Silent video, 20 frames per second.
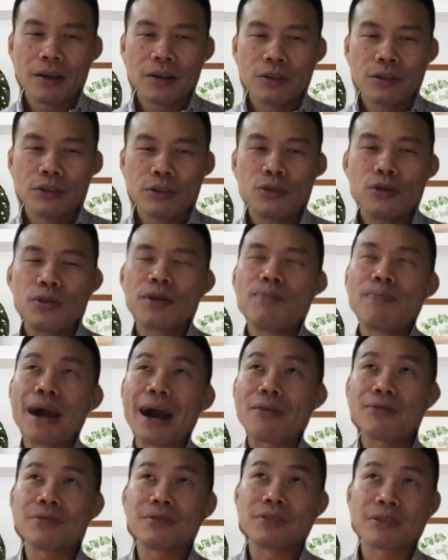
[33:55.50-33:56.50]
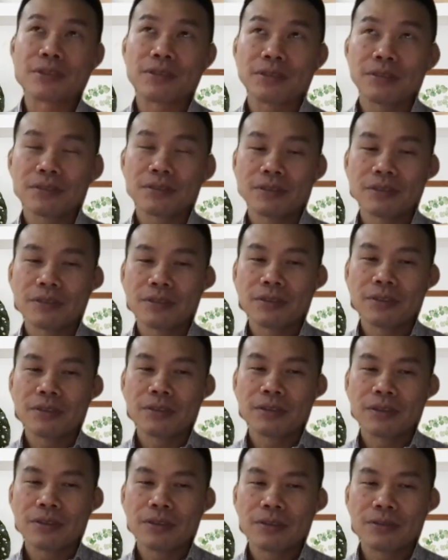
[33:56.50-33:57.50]
to the mountains,
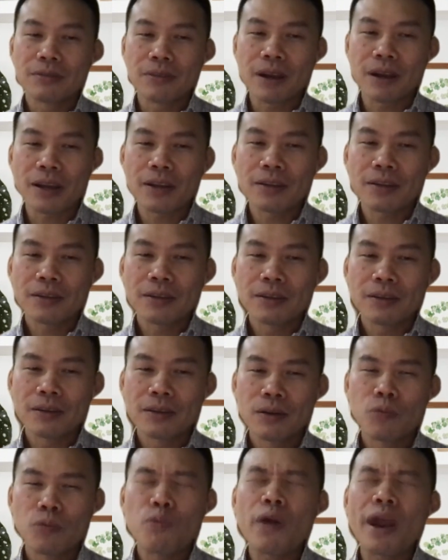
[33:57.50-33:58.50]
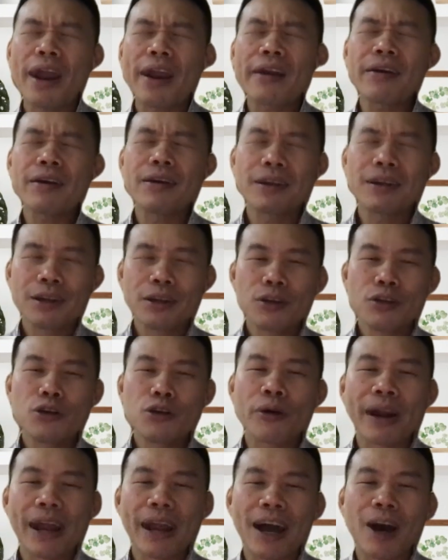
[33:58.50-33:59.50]
right? Where
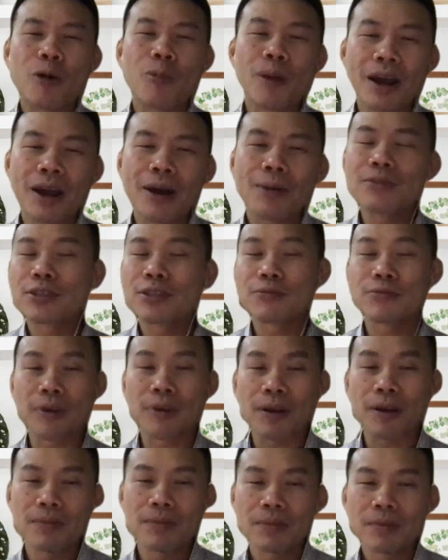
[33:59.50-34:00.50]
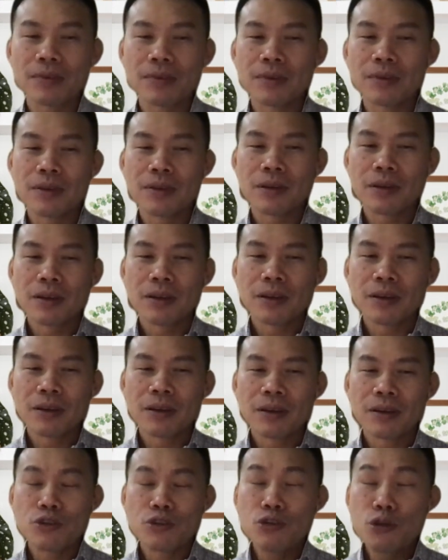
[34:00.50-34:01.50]
your help comes from.
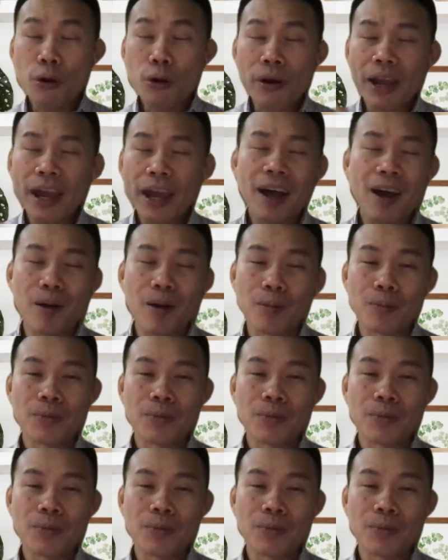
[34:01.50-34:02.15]
Your help